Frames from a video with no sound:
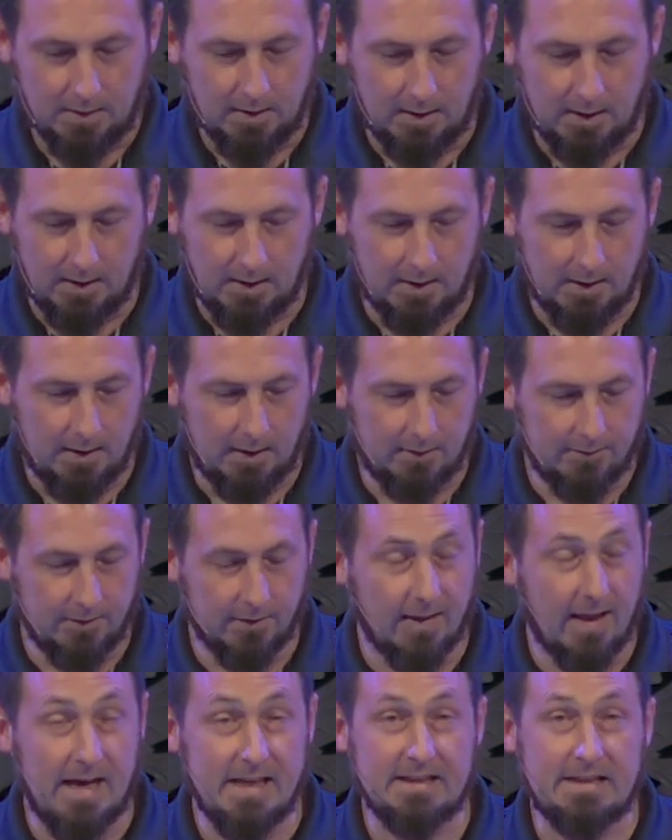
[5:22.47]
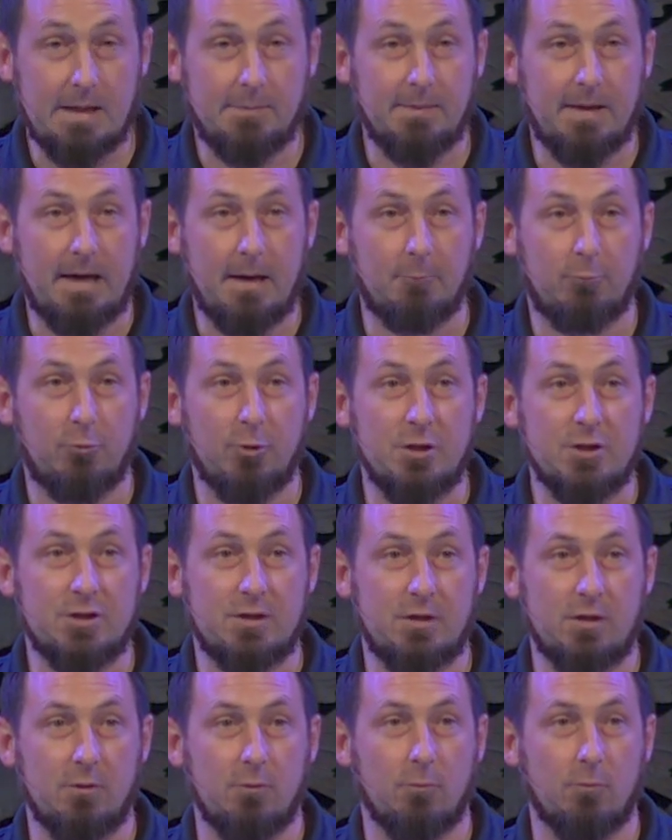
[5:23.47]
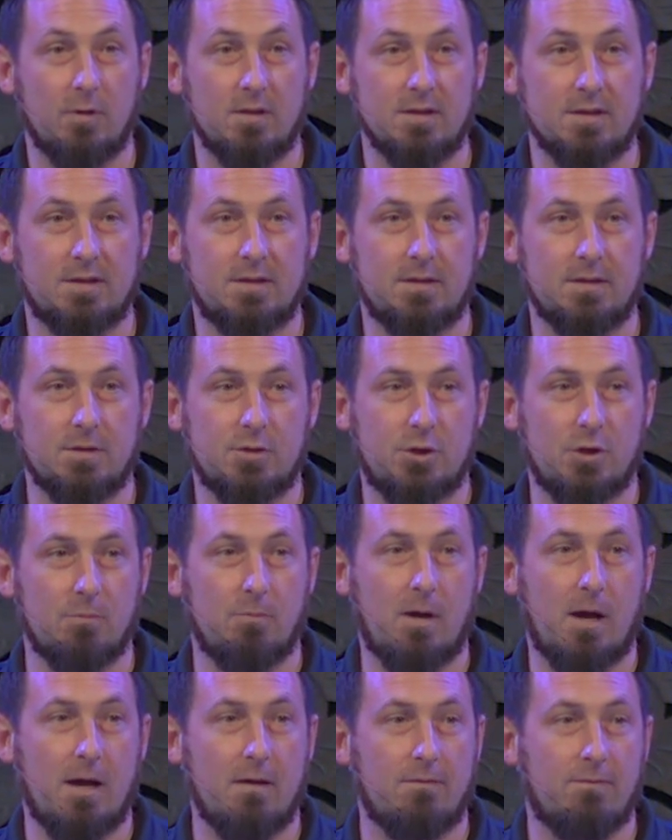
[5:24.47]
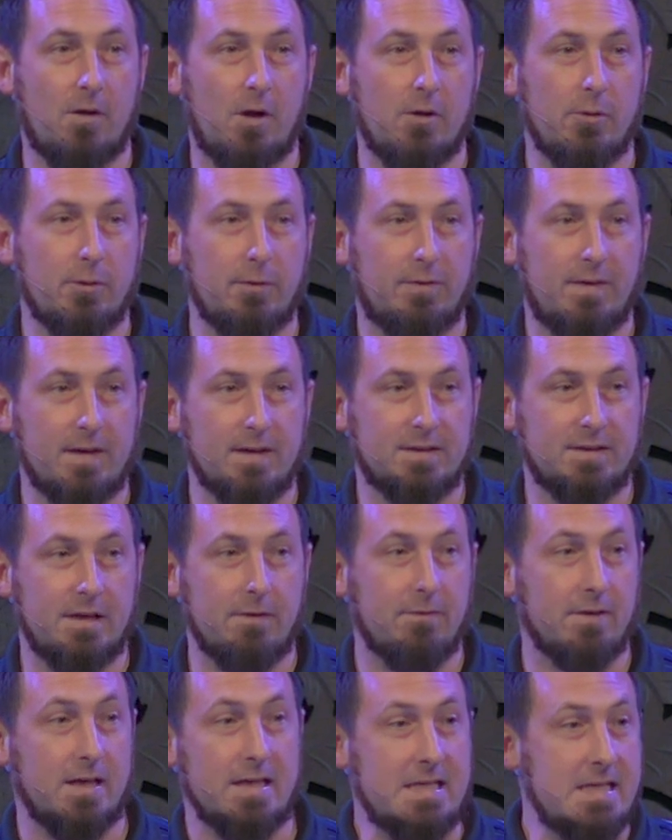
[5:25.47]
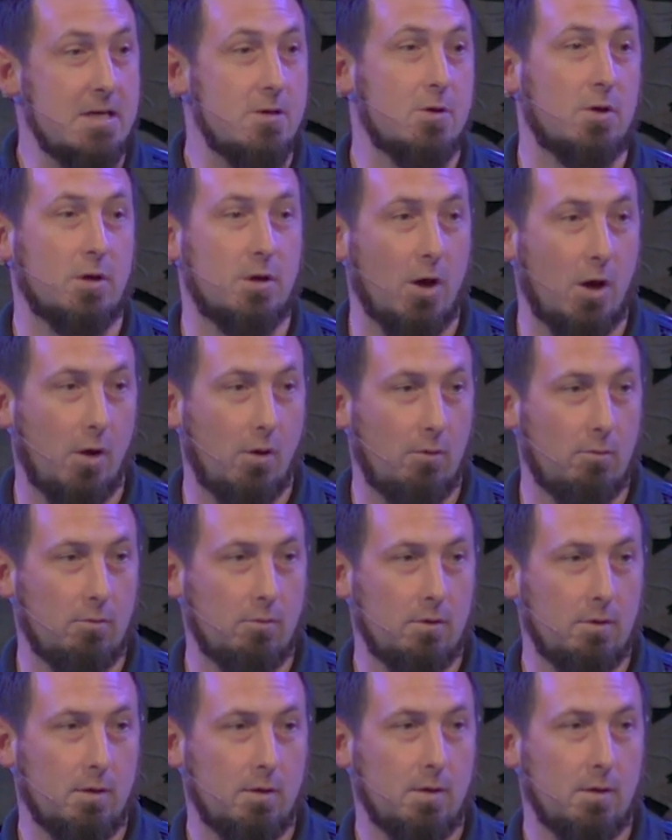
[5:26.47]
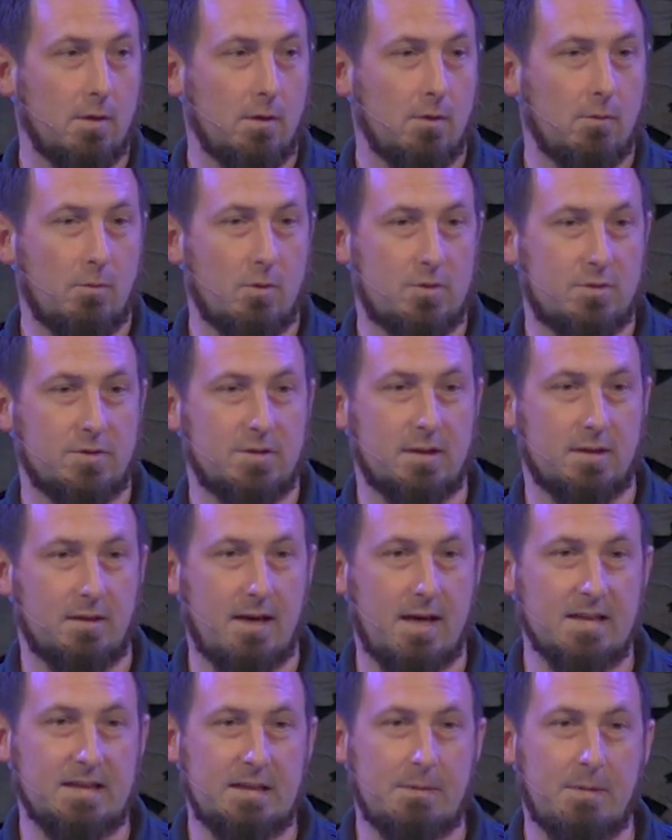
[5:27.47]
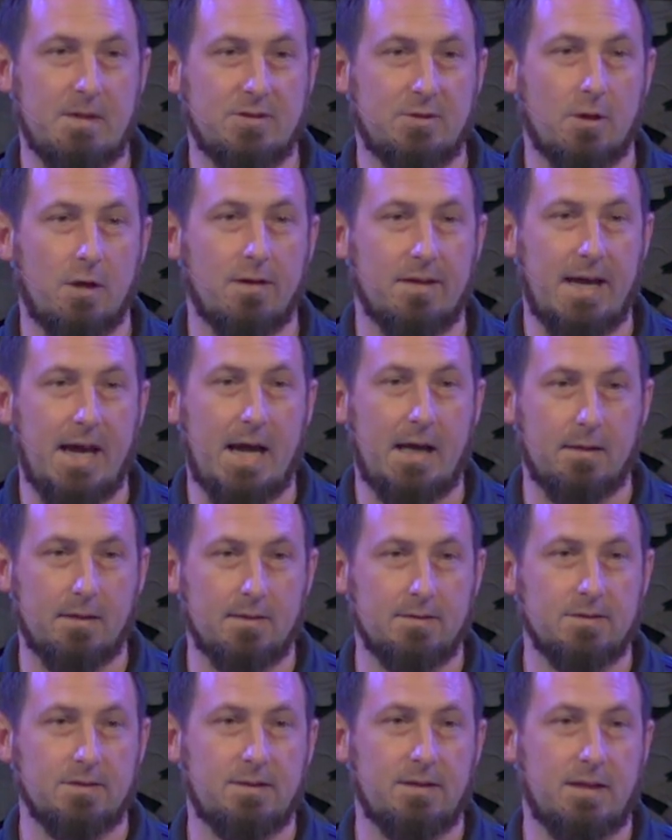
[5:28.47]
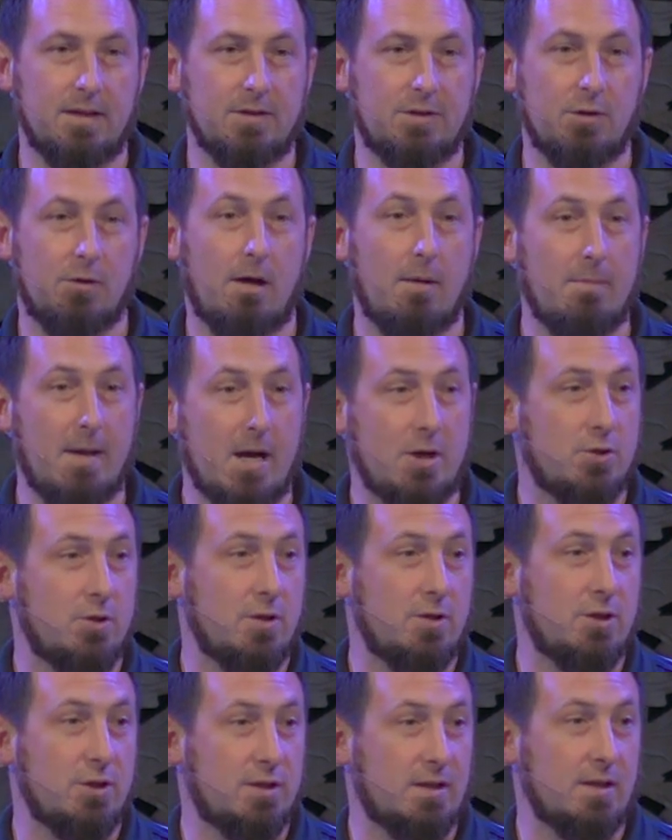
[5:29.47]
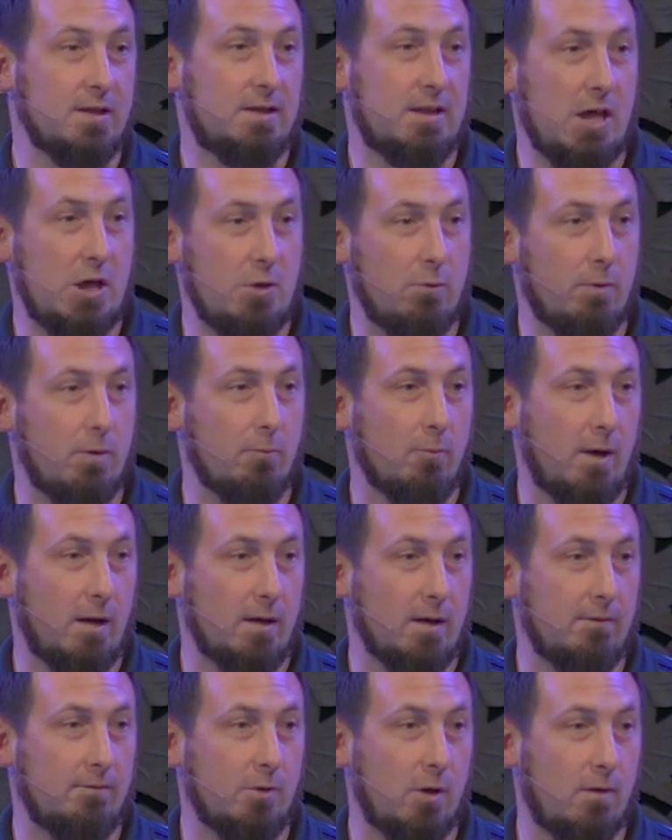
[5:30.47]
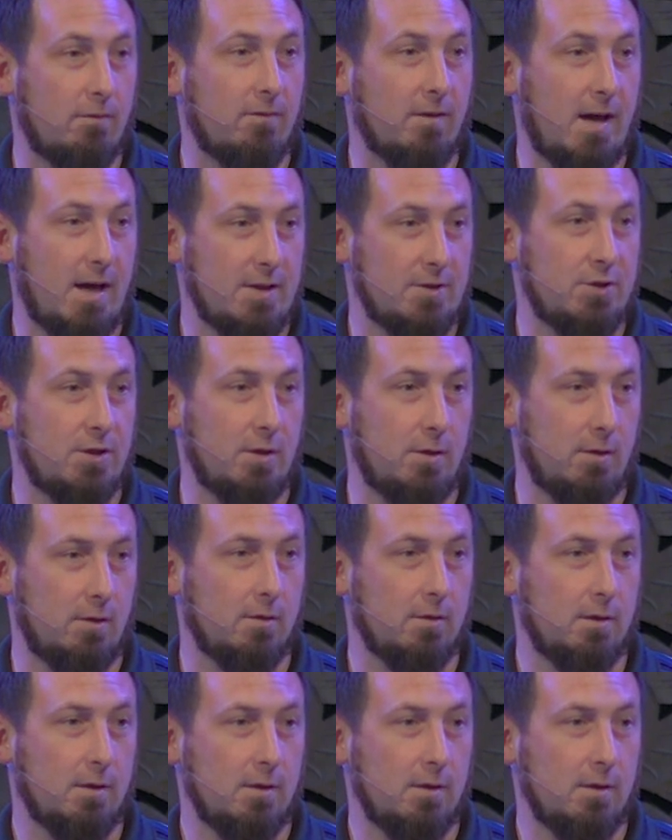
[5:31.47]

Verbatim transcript: Uh, the last time that I preached here was Shabbat following Thanksgiving a year ago, which was the last time I saw the Allens. And so I'm actually just continuing where I left off last year.